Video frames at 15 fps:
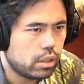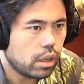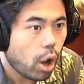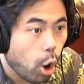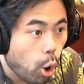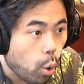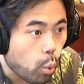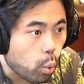
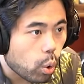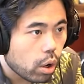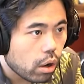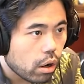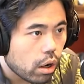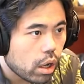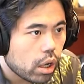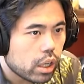oh
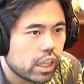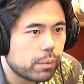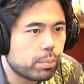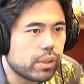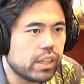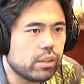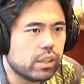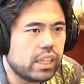he
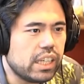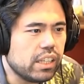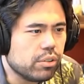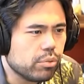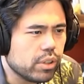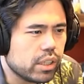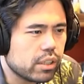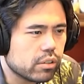played the
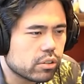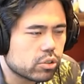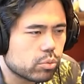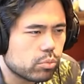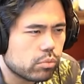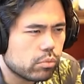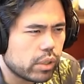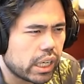e3 here is
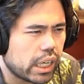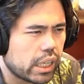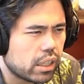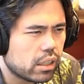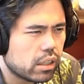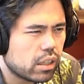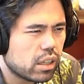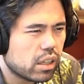wait
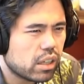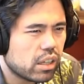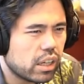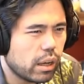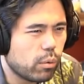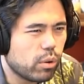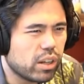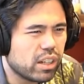
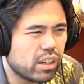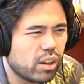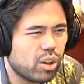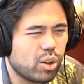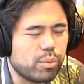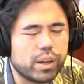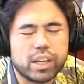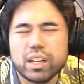and what
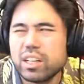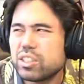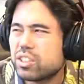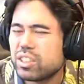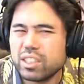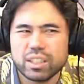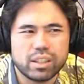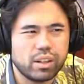oh my gosh
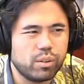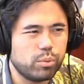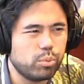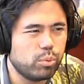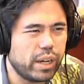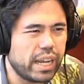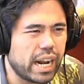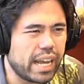oh
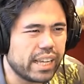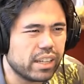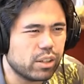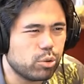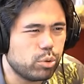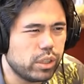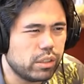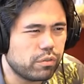wait I get a
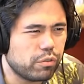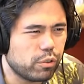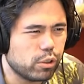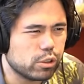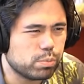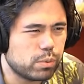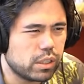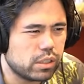queen
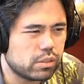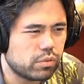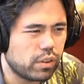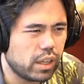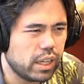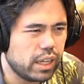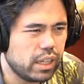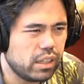first but he's
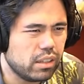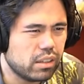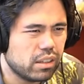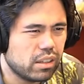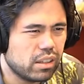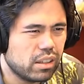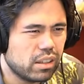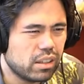fine
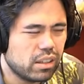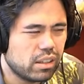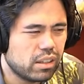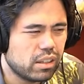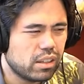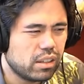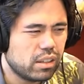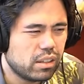
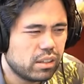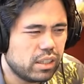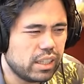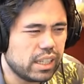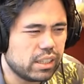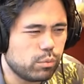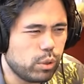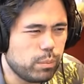
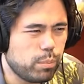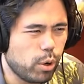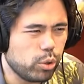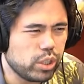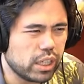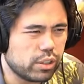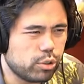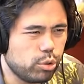get we both
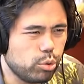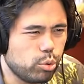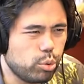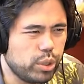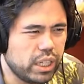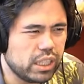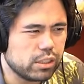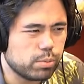get two
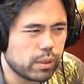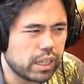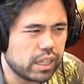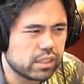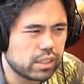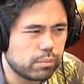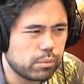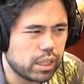queens but I guess
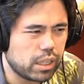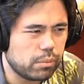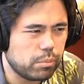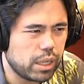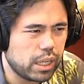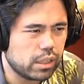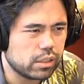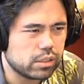I'm getting
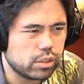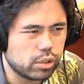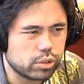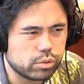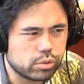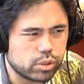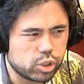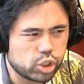mate because he also
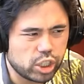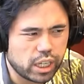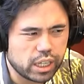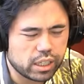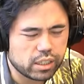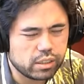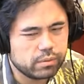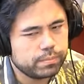has a
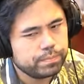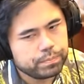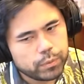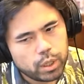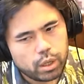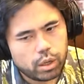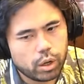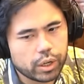check
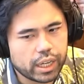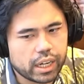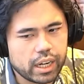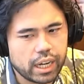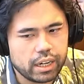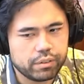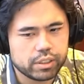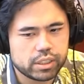okay
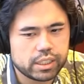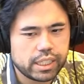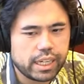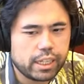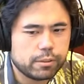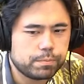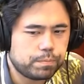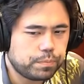kind of
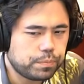insane